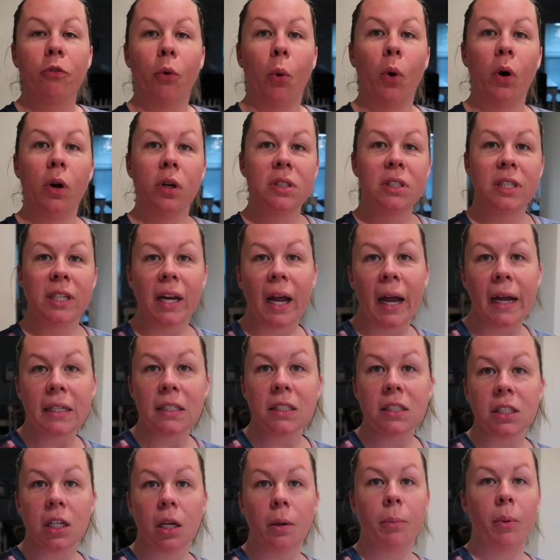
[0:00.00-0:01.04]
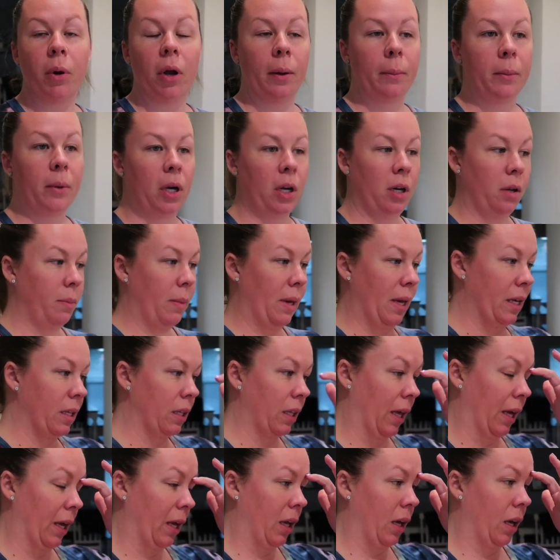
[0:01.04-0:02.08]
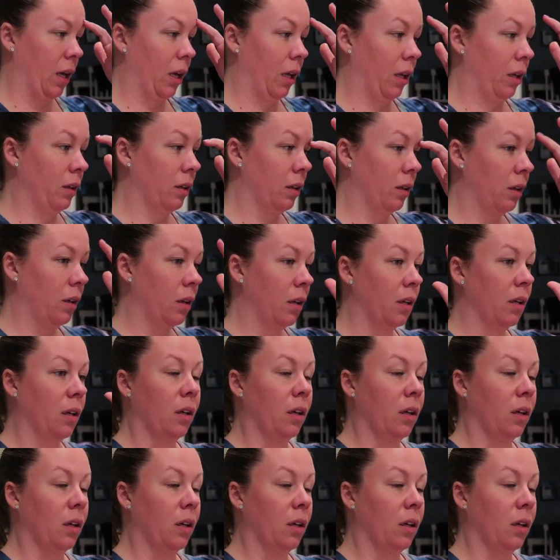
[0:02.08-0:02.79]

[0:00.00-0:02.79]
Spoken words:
for tonight's supper, I'm gonna make like a